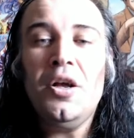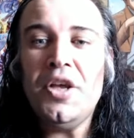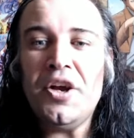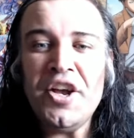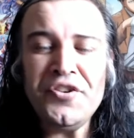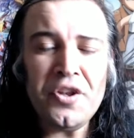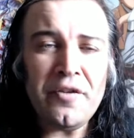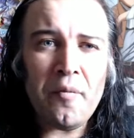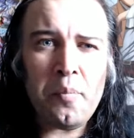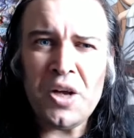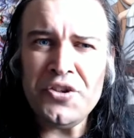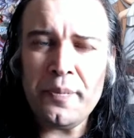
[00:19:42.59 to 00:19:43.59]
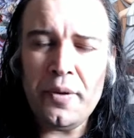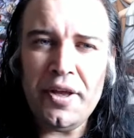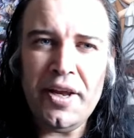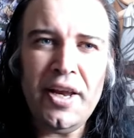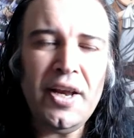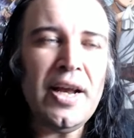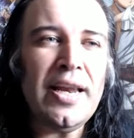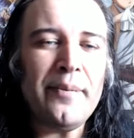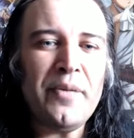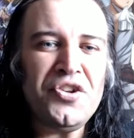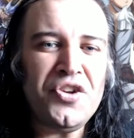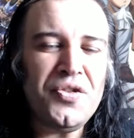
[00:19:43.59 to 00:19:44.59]
There is another possibility, and I
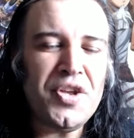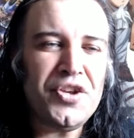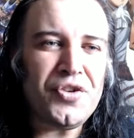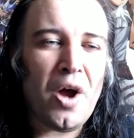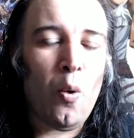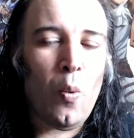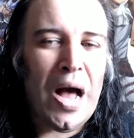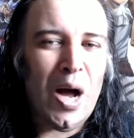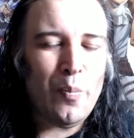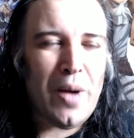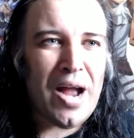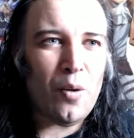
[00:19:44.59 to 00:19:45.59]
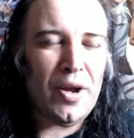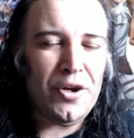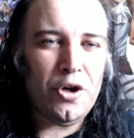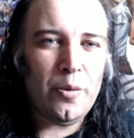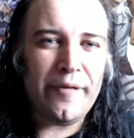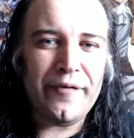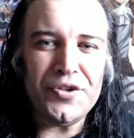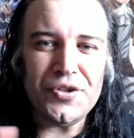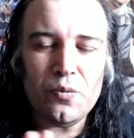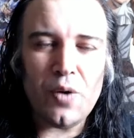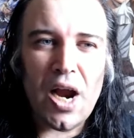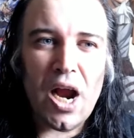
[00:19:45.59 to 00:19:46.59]
mentioned this a while back when Kuma first
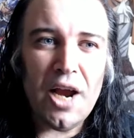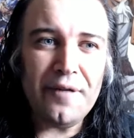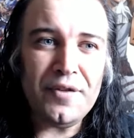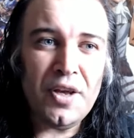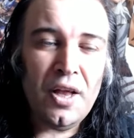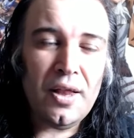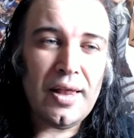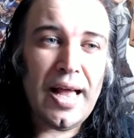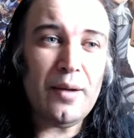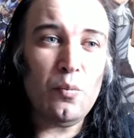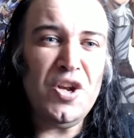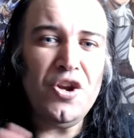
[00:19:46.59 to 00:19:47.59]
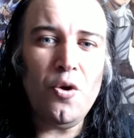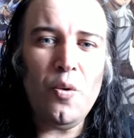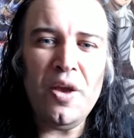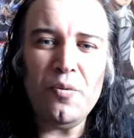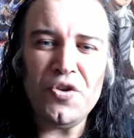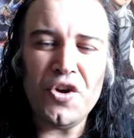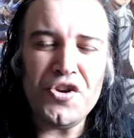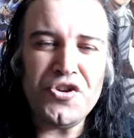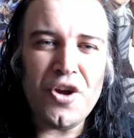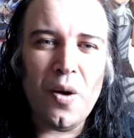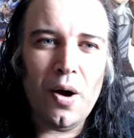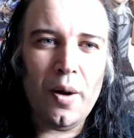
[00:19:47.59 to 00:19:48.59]
arrived. Like, we knew he was going to
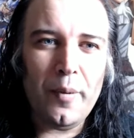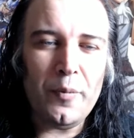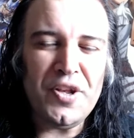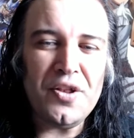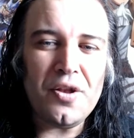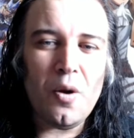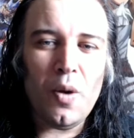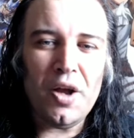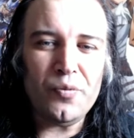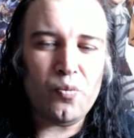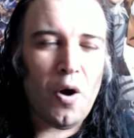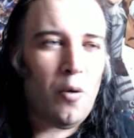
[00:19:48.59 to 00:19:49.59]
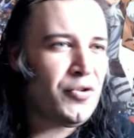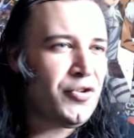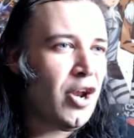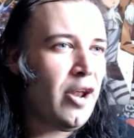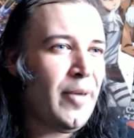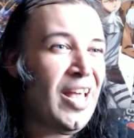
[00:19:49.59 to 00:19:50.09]
show up, but we didn't know what his role was going to be.